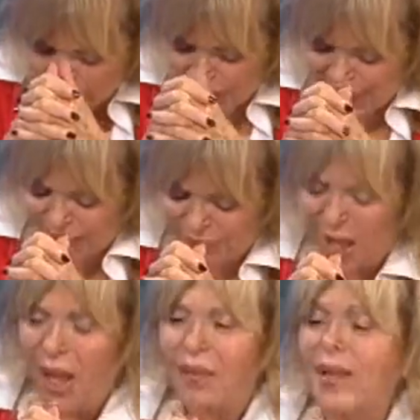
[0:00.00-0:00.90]
that you have
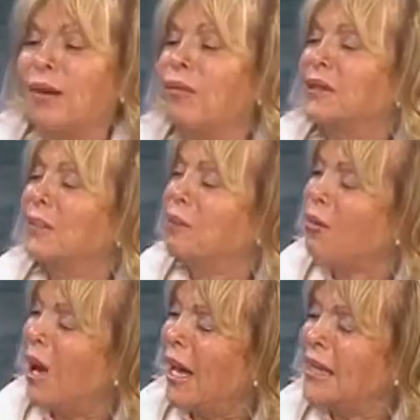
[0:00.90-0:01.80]
that
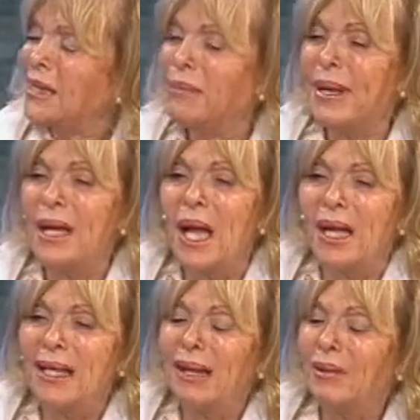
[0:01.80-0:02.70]
surprised me
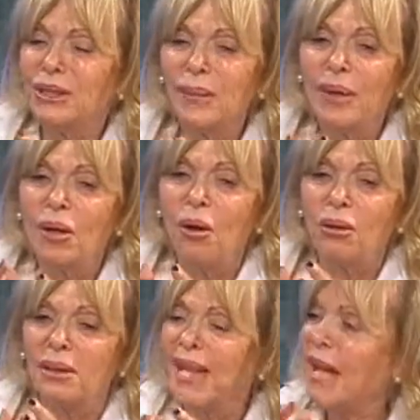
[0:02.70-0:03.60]
it oh, was something
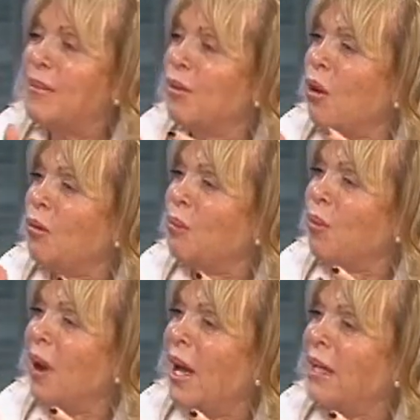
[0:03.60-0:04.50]
called name your own
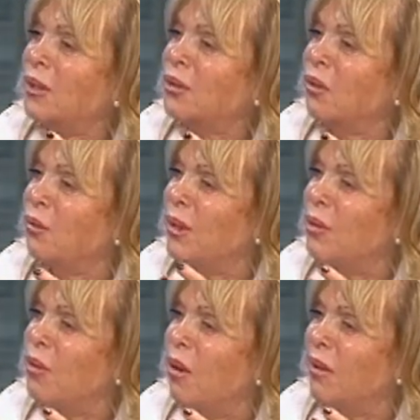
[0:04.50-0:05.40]
price or what
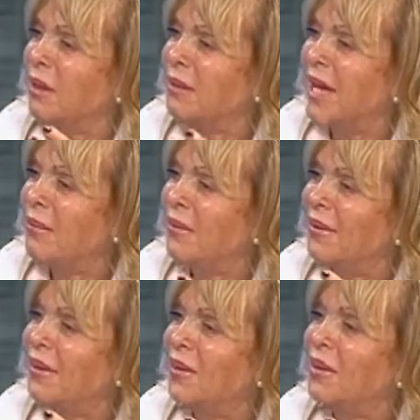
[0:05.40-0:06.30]
do you call it name it's